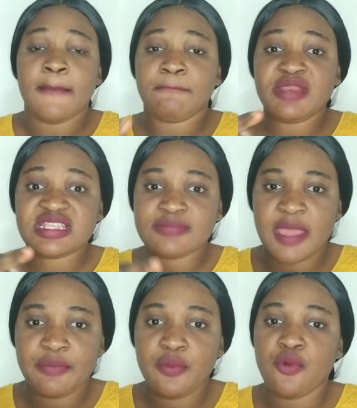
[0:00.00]
Please, my
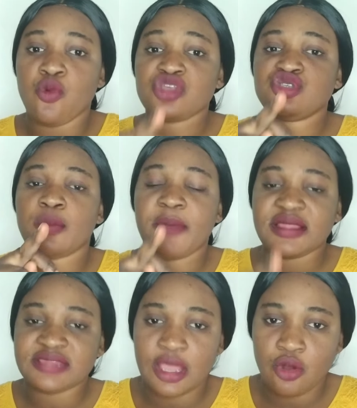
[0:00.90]
people, once your
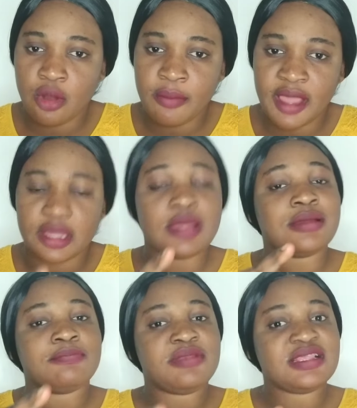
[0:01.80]
partner comes back,
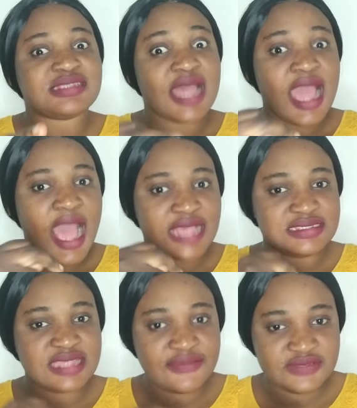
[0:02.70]
please
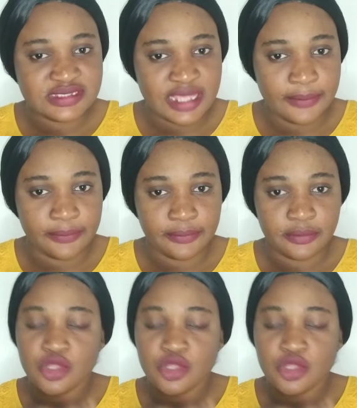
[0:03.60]
accept them.